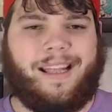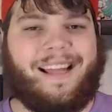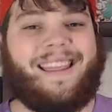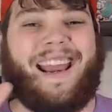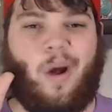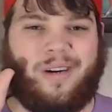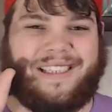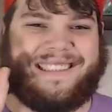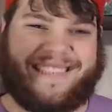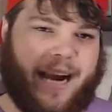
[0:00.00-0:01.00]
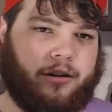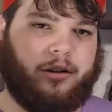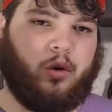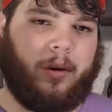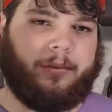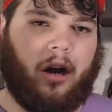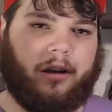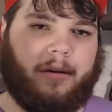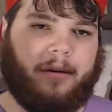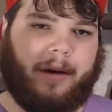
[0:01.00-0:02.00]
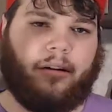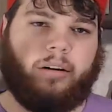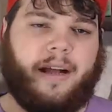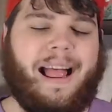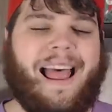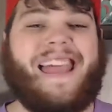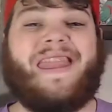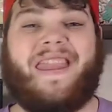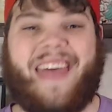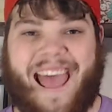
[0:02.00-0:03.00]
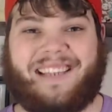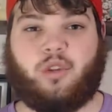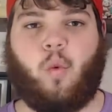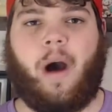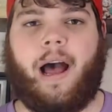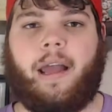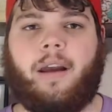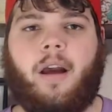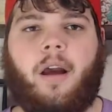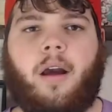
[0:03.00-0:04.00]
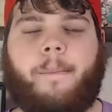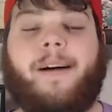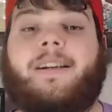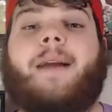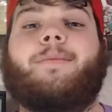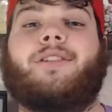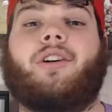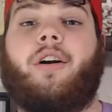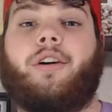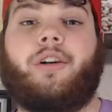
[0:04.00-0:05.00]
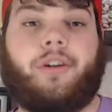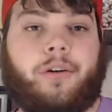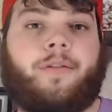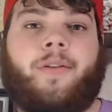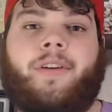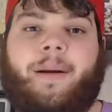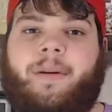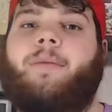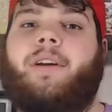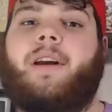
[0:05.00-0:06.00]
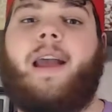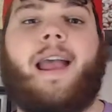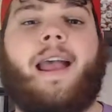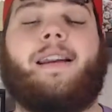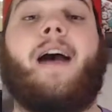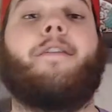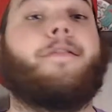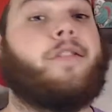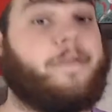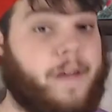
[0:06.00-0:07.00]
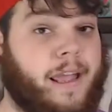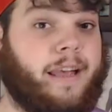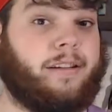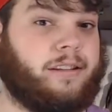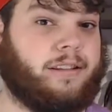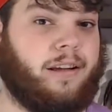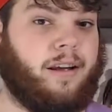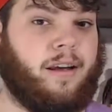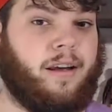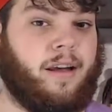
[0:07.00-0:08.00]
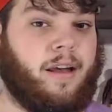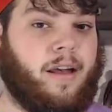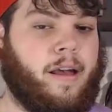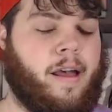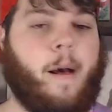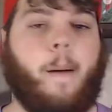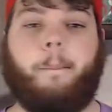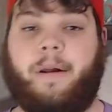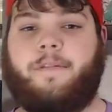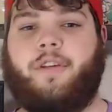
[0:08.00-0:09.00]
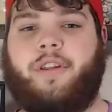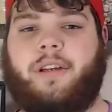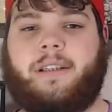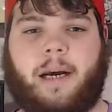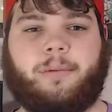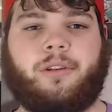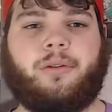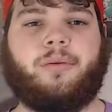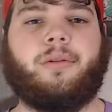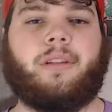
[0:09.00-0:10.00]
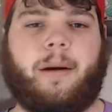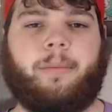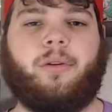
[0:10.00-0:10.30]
they know exactly who I'm talking about. And that is why part-timers are good for the WWE. Not for the fans, but for the WWE.